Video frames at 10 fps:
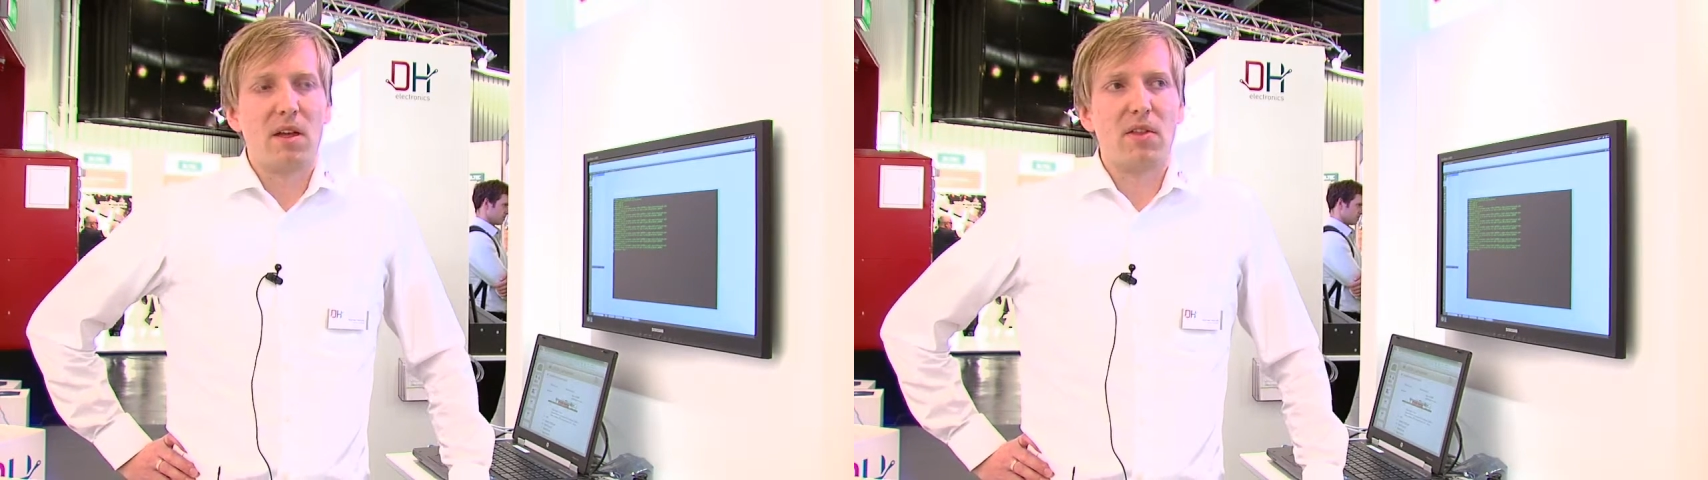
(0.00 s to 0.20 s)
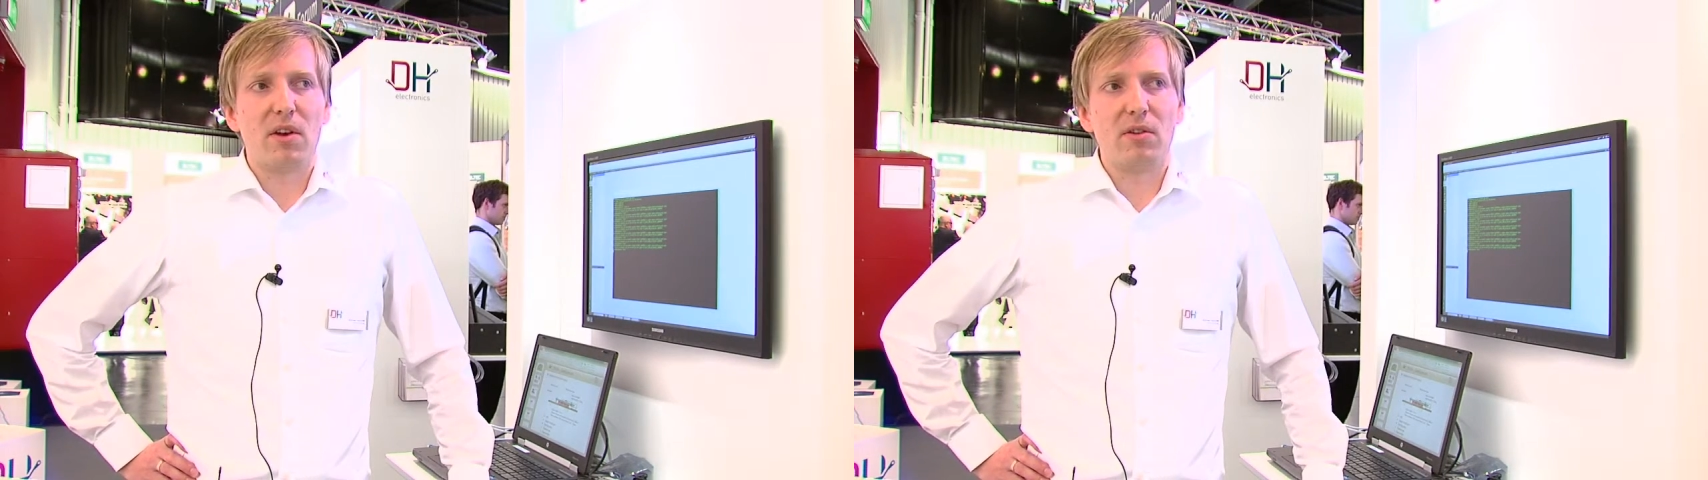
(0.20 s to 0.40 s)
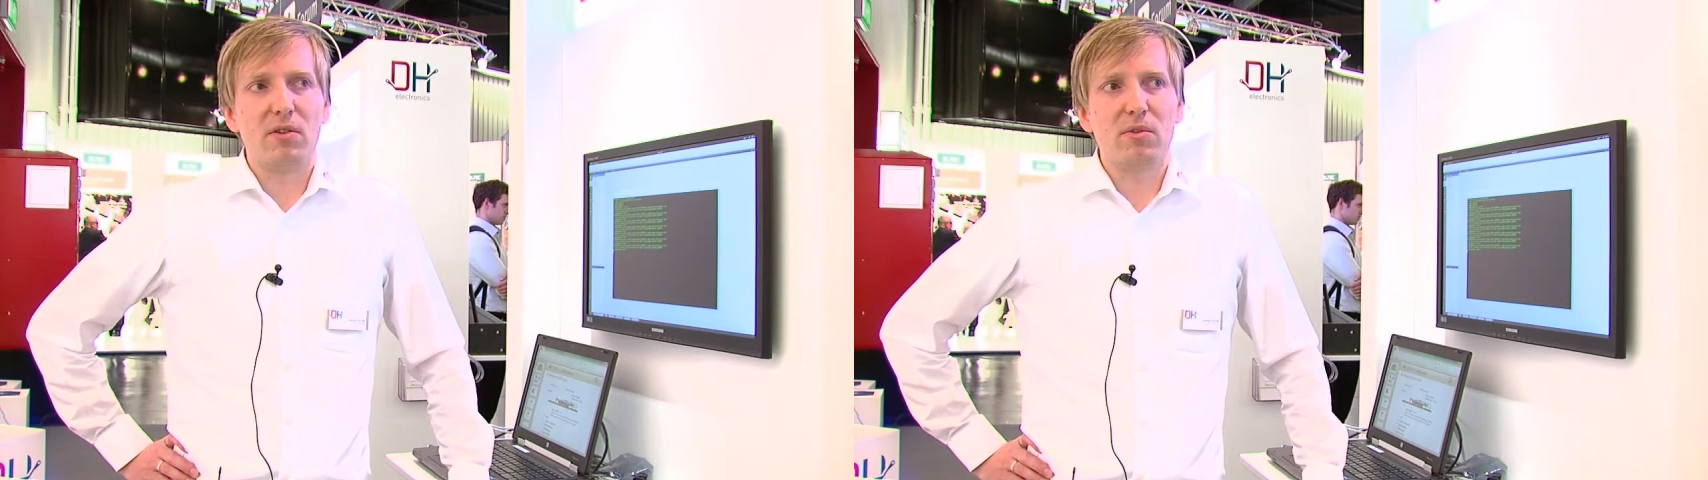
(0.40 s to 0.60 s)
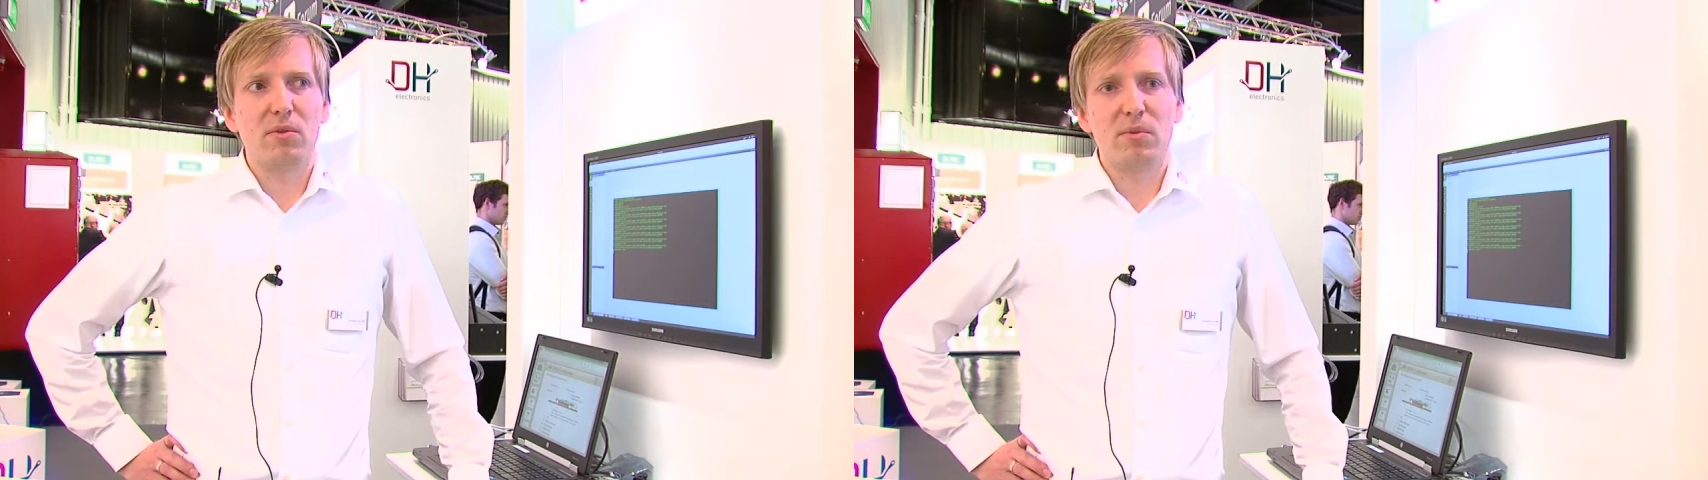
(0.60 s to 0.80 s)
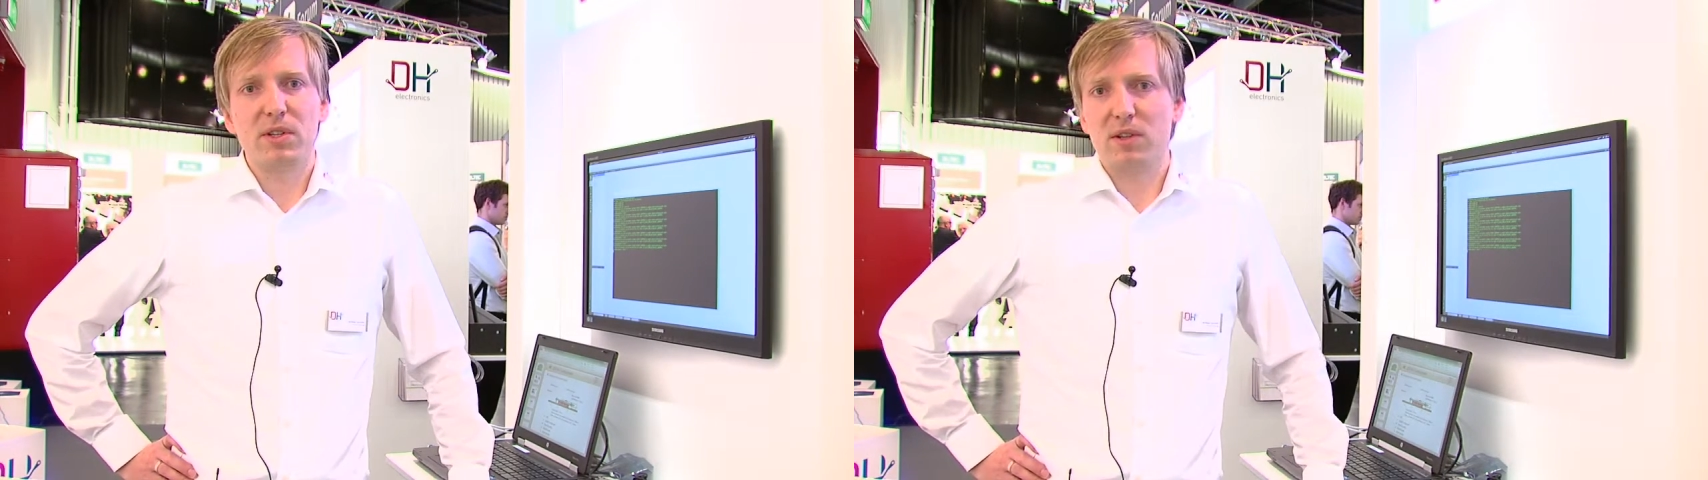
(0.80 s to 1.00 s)
Though
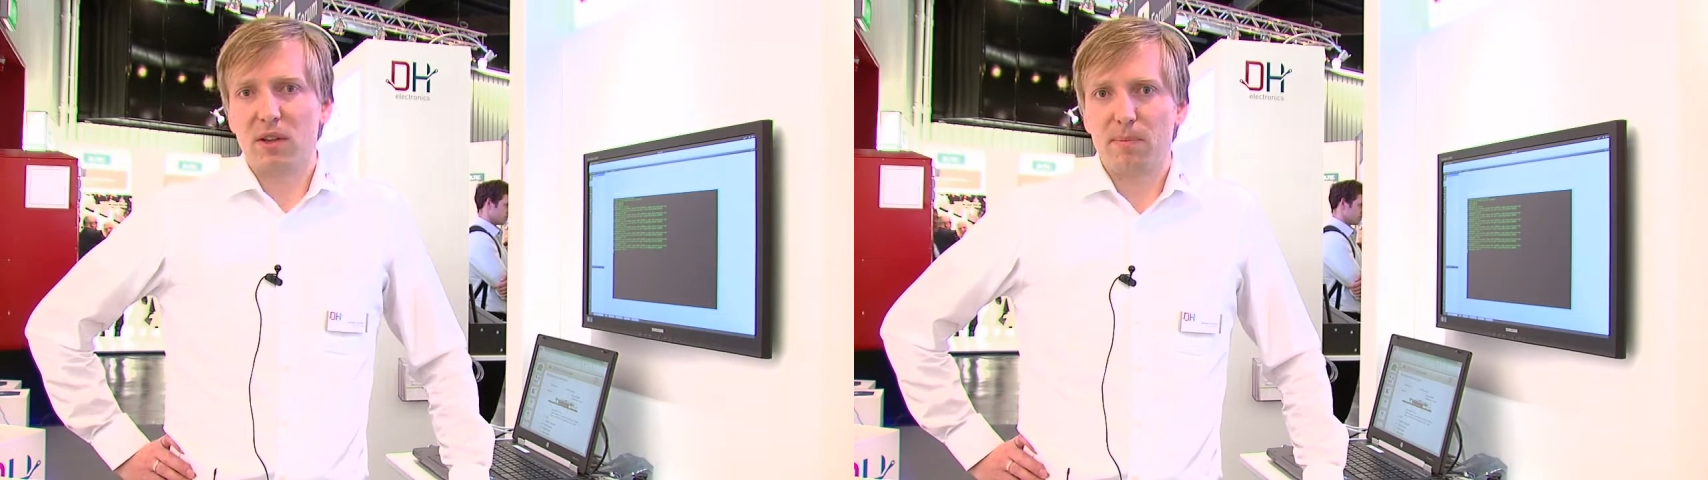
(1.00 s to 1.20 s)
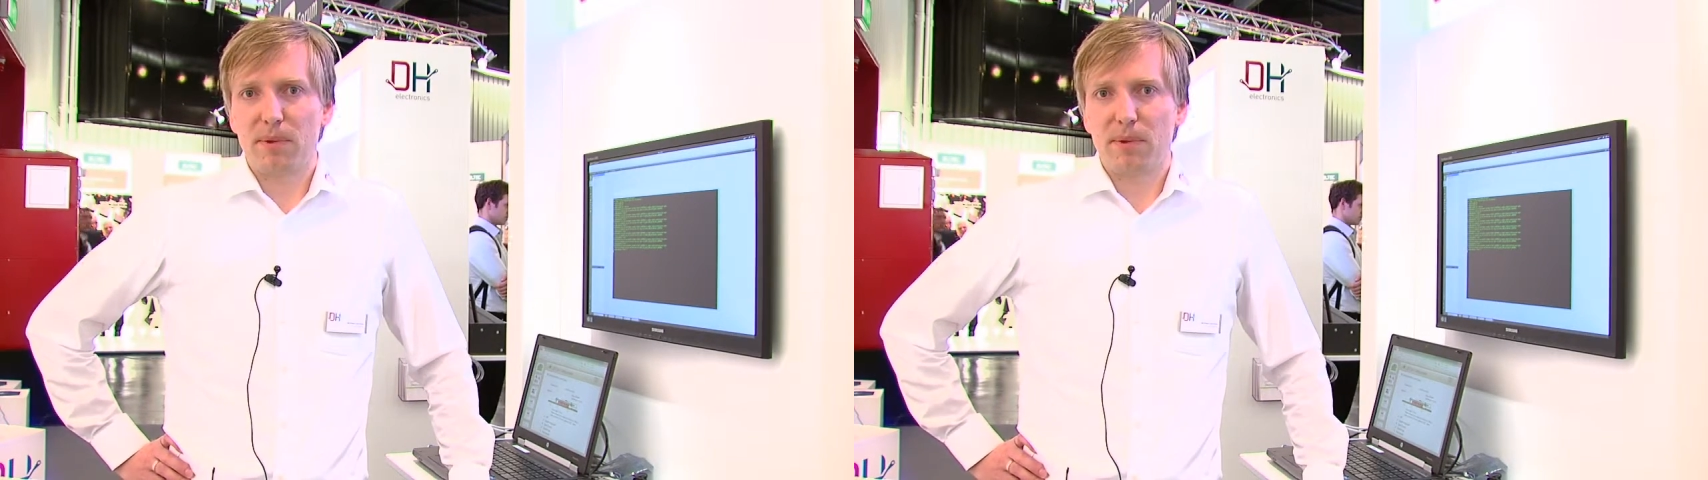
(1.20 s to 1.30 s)
we thought